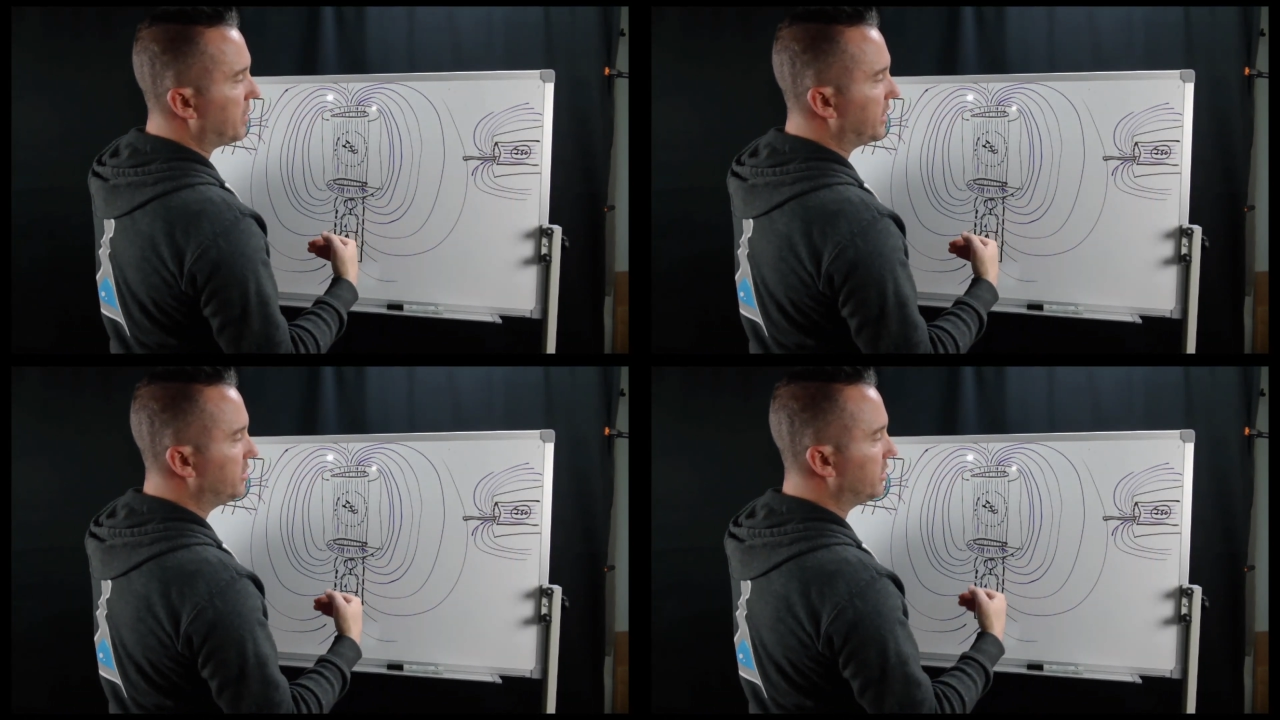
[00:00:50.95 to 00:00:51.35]
the
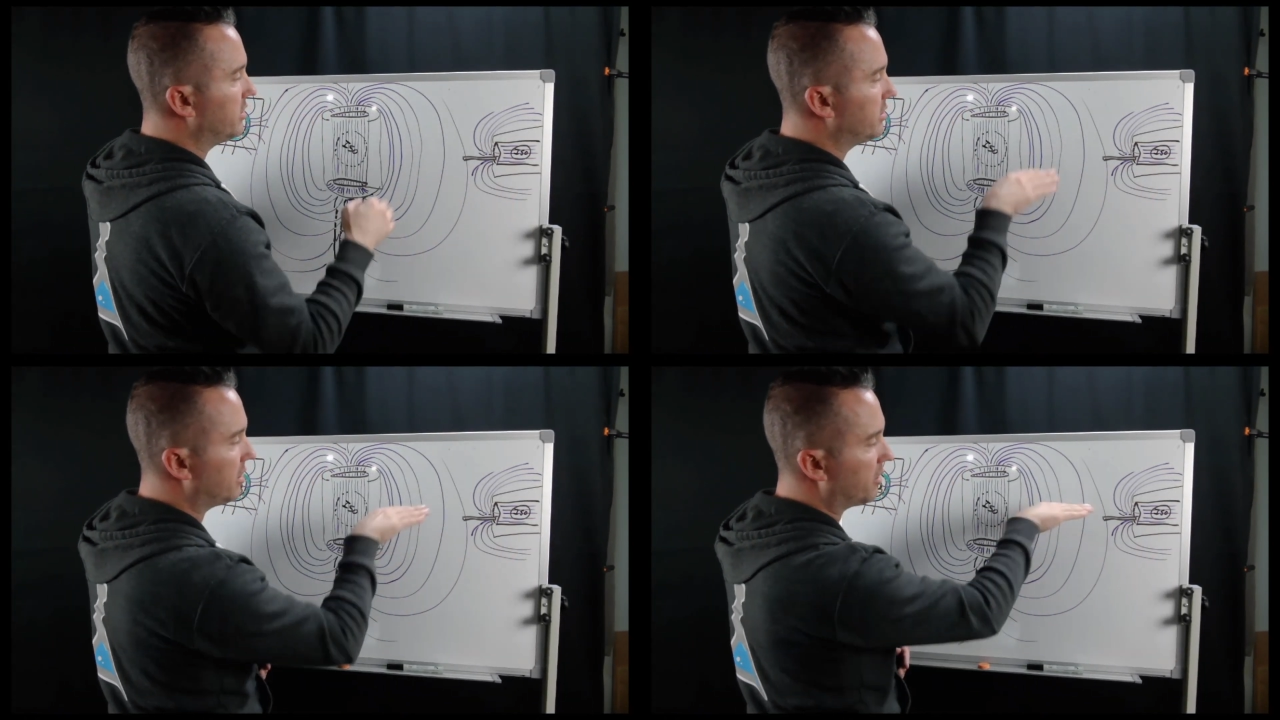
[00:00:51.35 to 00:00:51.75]

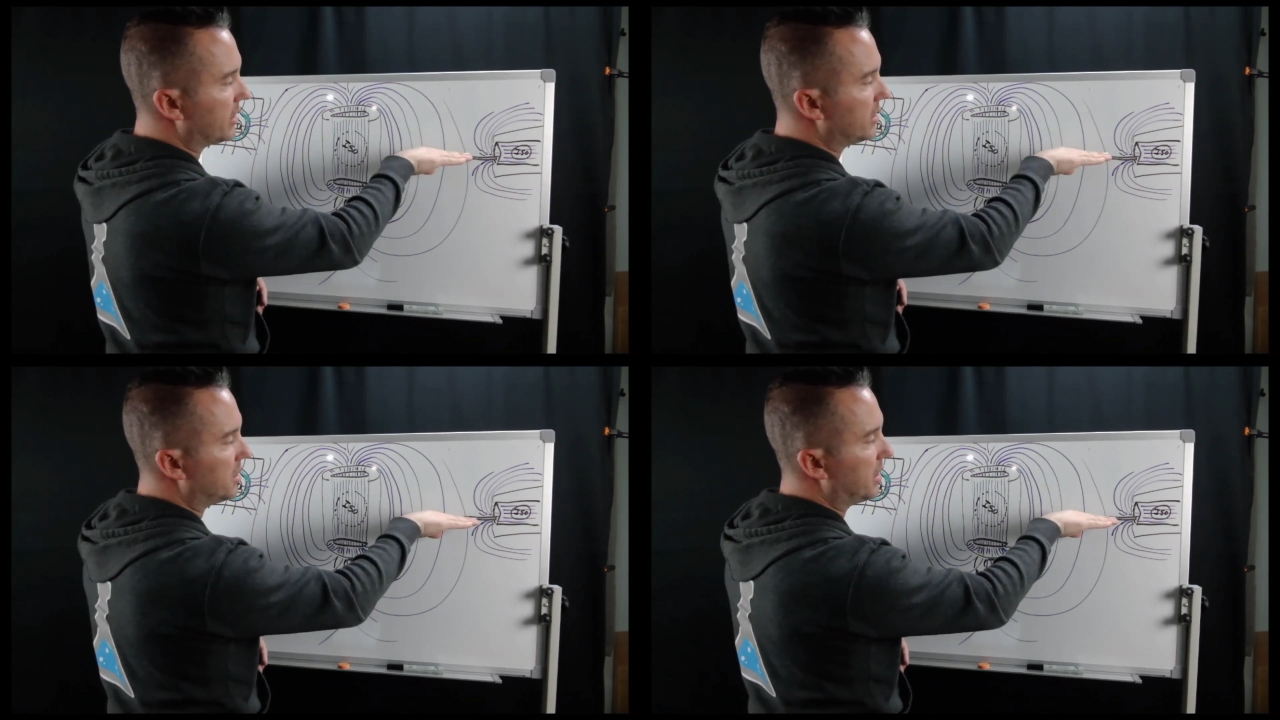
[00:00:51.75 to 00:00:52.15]
patient
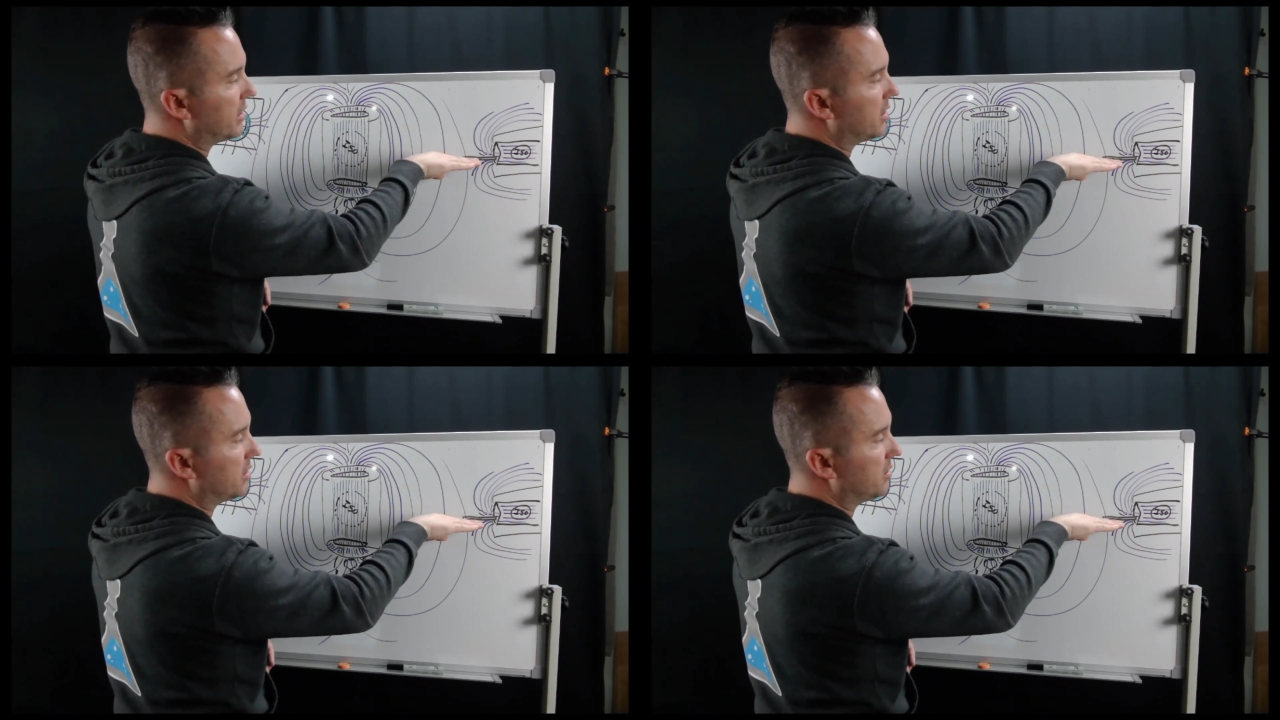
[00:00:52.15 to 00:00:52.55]
or at
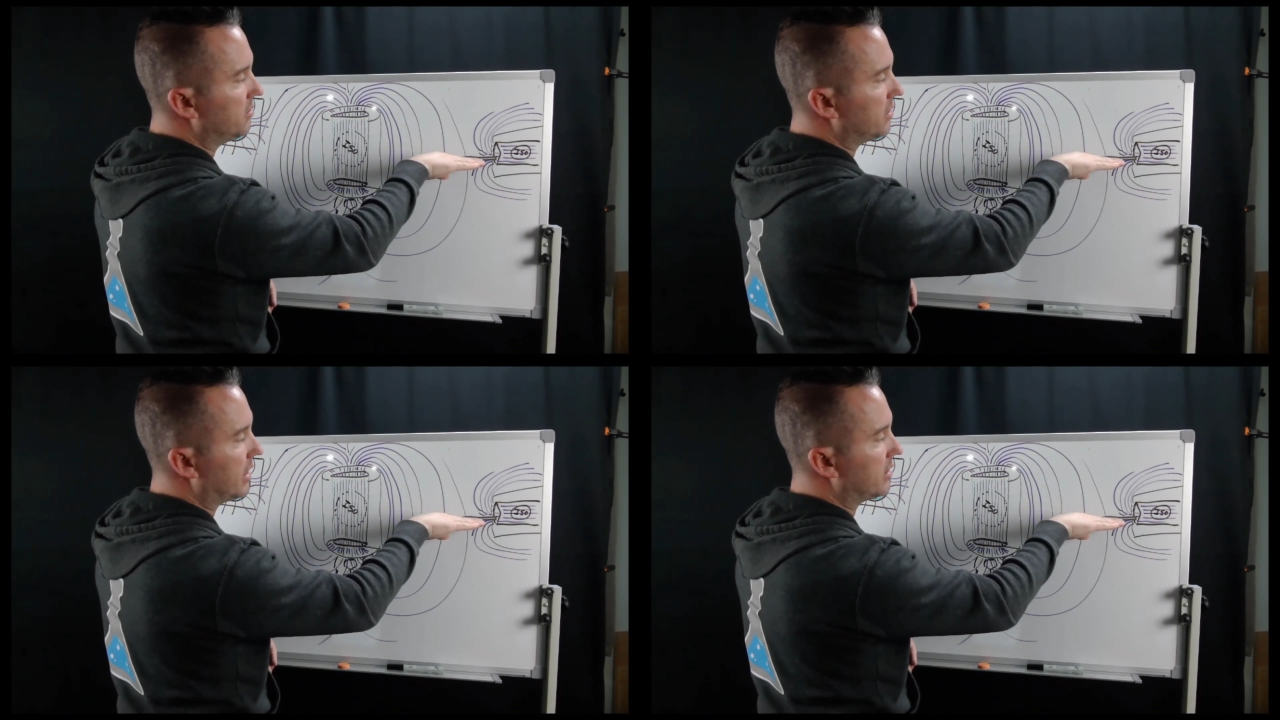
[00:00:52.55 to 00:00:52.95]

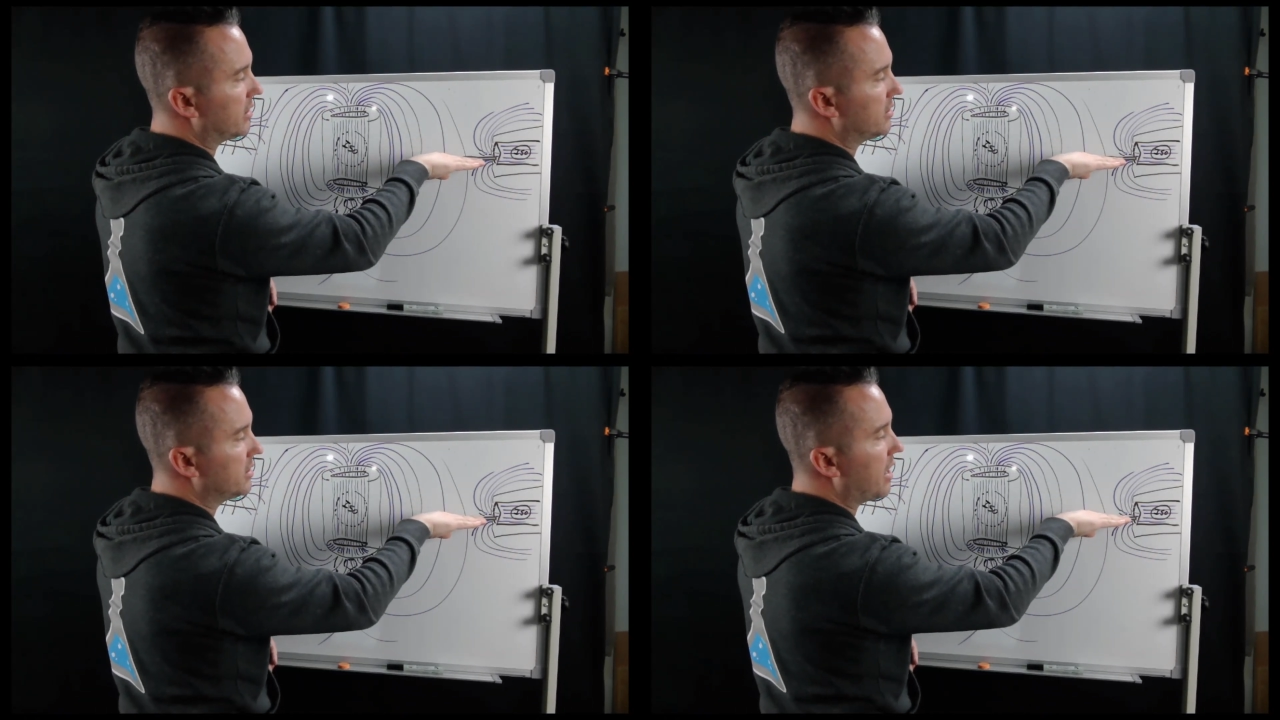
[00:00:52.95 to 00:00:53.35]

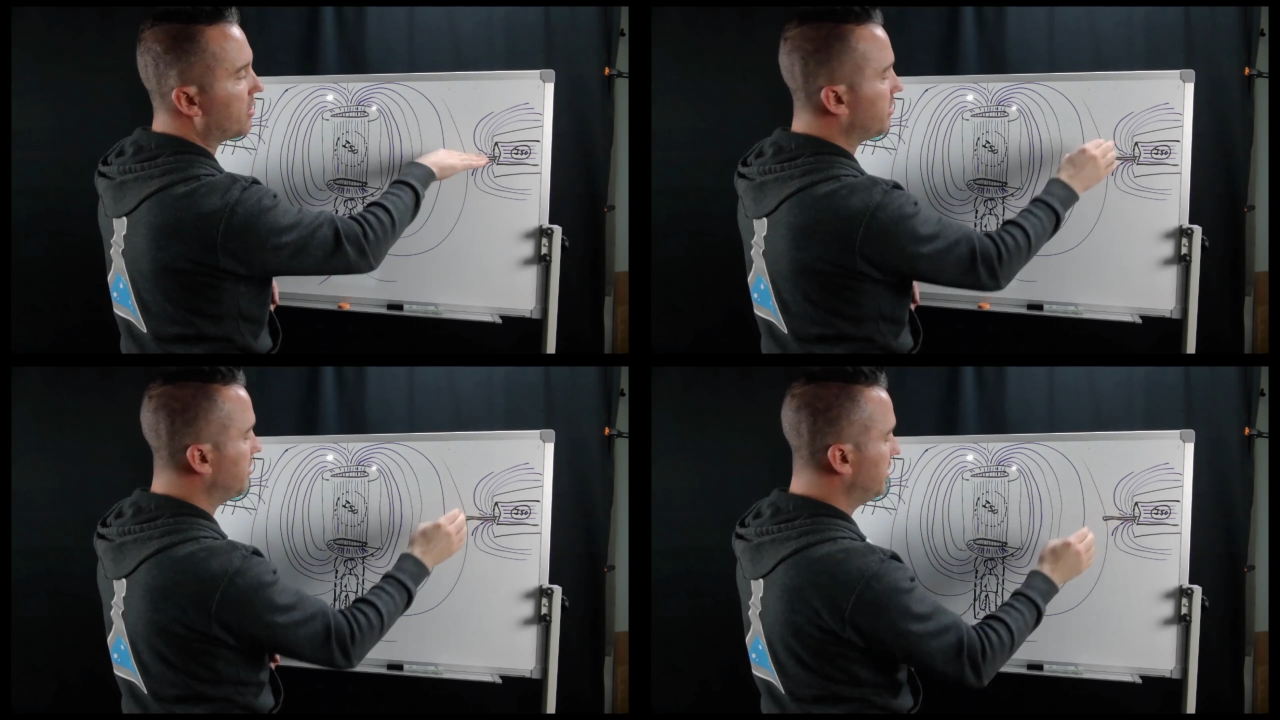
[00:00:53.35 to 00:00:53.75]
the
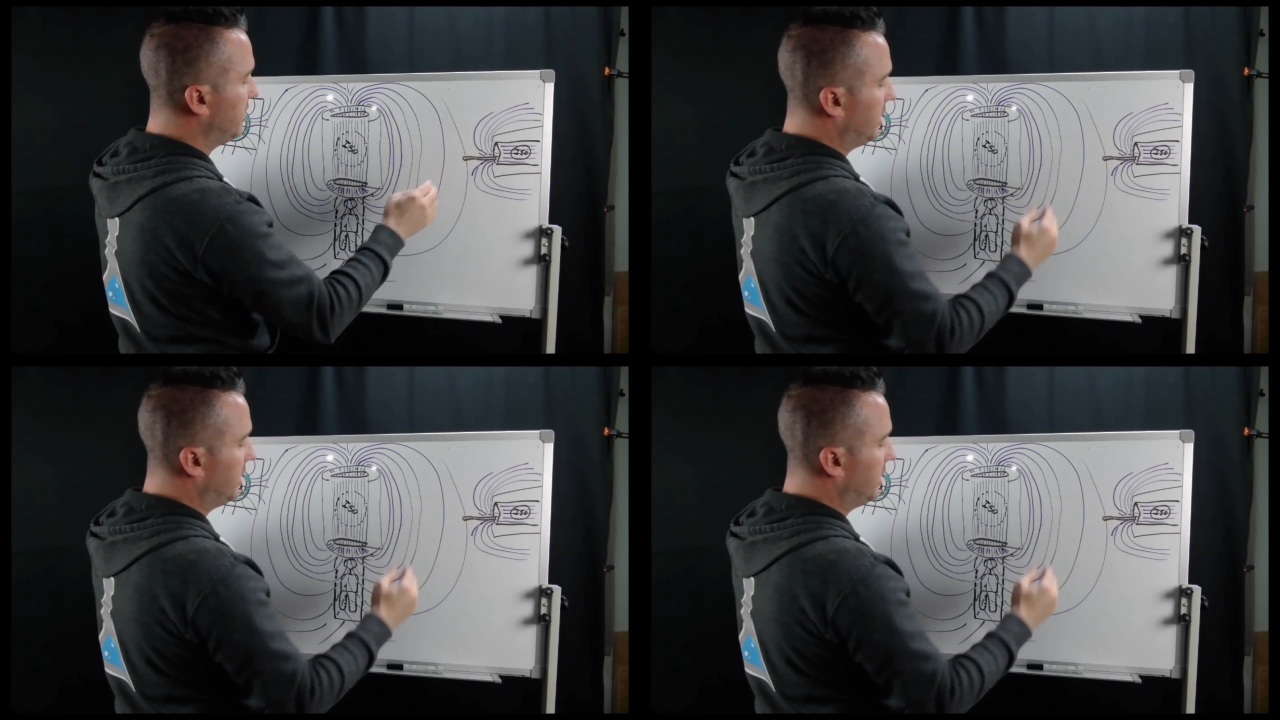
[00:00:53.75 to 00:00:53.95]
scanner.